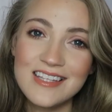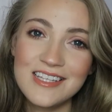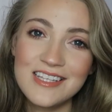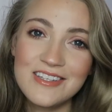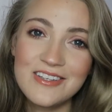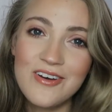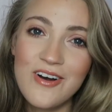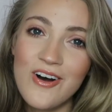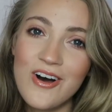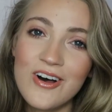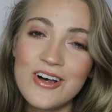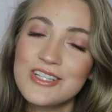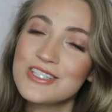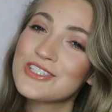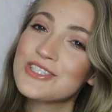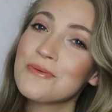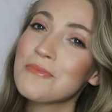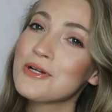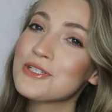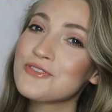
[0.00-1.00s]
Thank you all
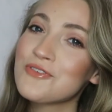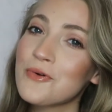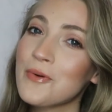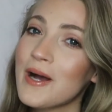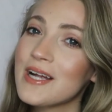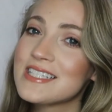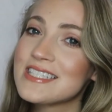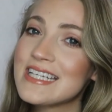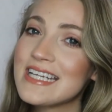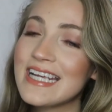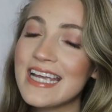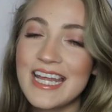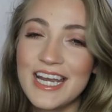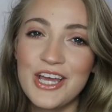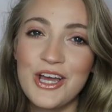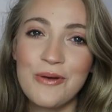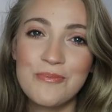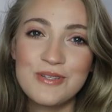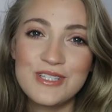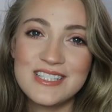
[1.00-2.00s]
so much for watching, and I
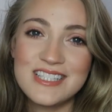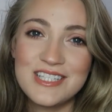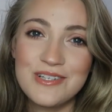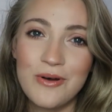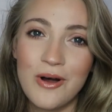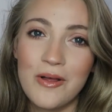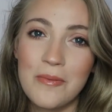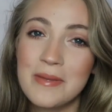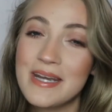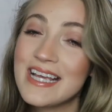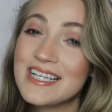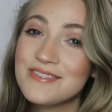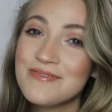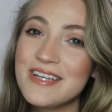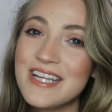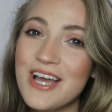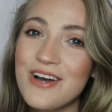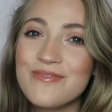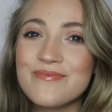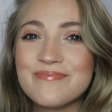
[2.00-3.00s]
hope to see you all in my next
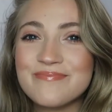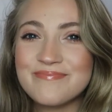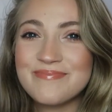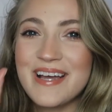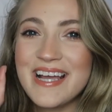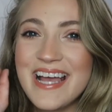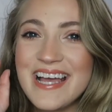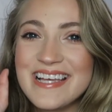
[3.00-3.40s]
video. Bye